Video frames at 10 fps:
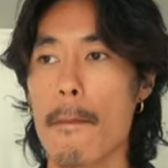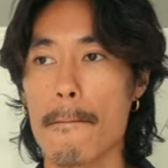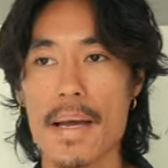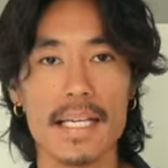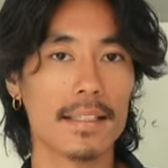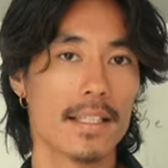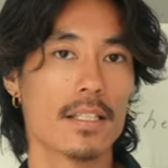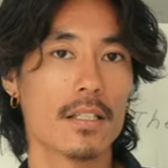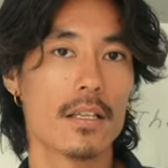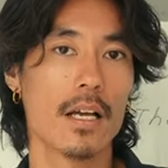make
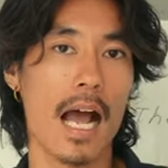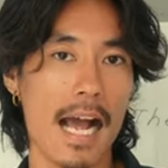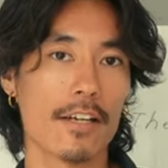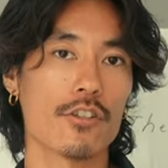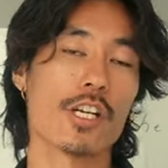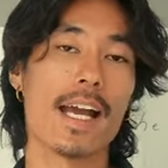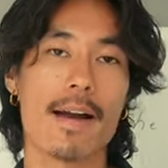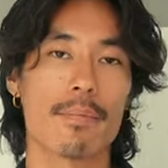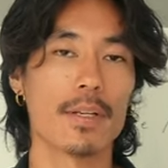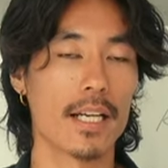this actually
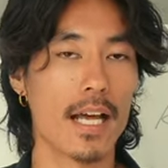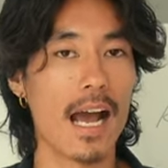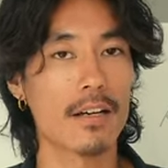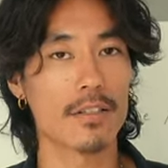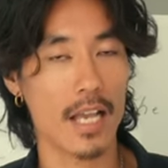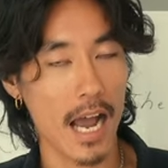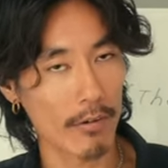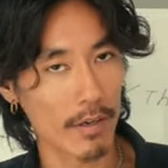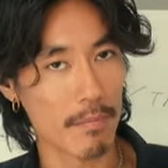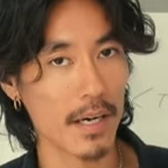happen, and how that's
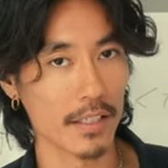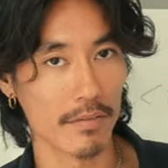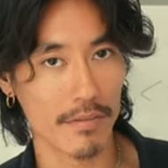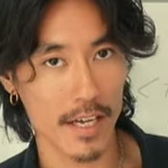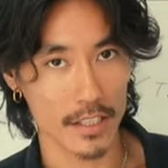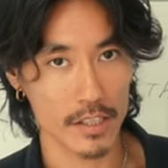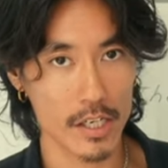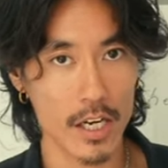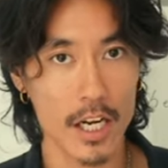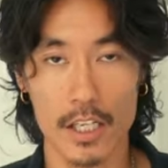how I
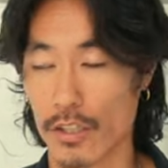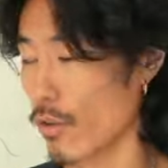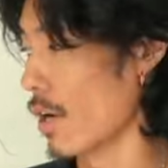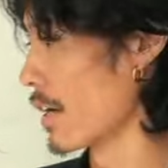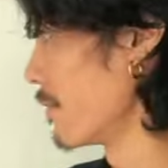manifest. So I